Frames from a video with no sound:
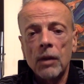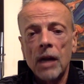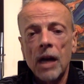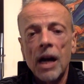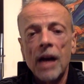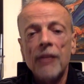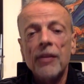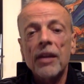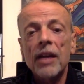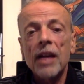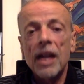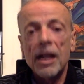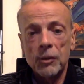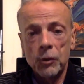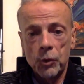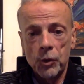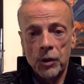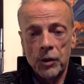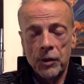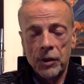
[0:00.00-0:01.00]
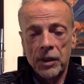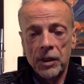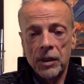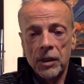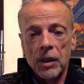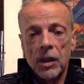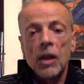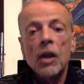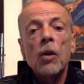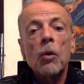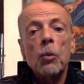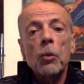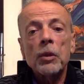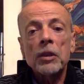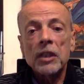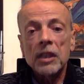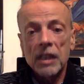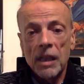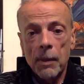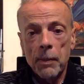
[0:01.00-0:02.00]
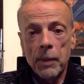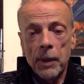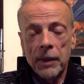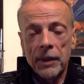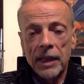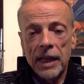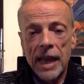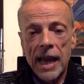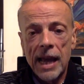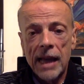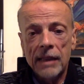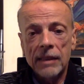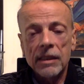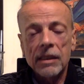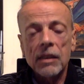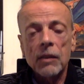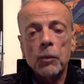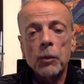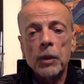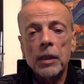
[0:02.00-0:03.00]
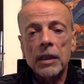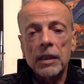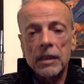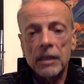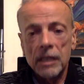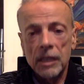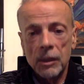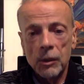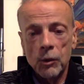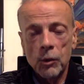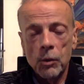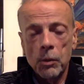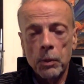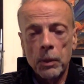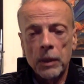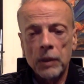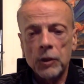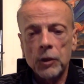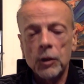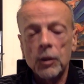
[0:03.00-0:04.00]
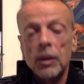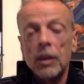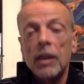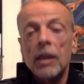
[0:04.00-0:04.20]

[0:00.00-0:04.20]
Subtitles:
On the contrary, we step on the gas. We continue the pressure.